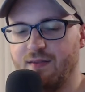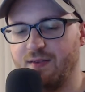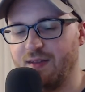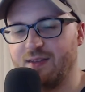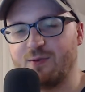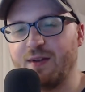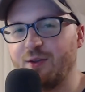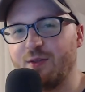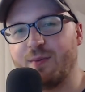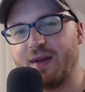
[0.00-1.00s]
He's right
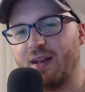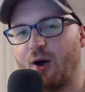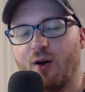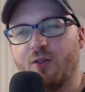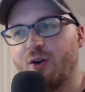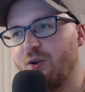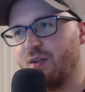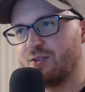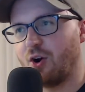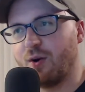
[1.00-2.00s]
there on the planet all alone.
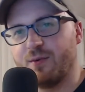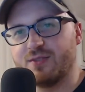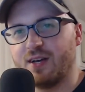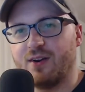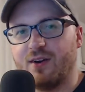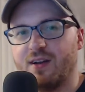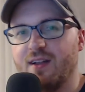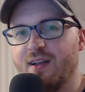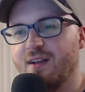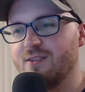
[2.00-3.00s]
His armor's not
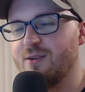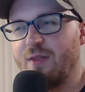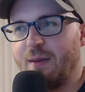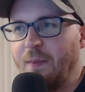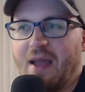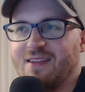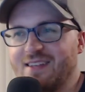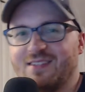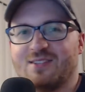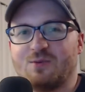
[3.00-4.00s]
on. So they
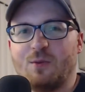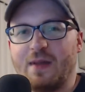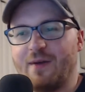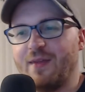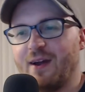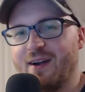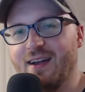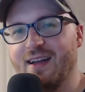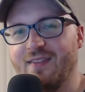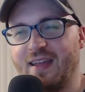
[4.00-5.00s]
basically just swoop down there.
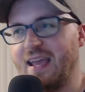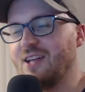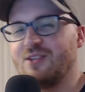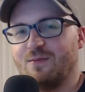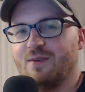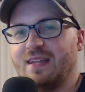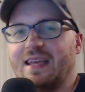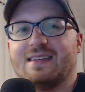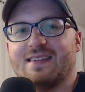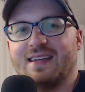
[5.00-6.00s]
They catch him really
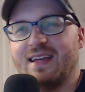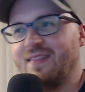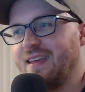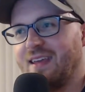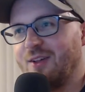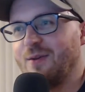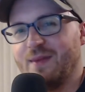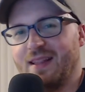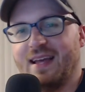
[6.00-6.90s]
easily and they kill him in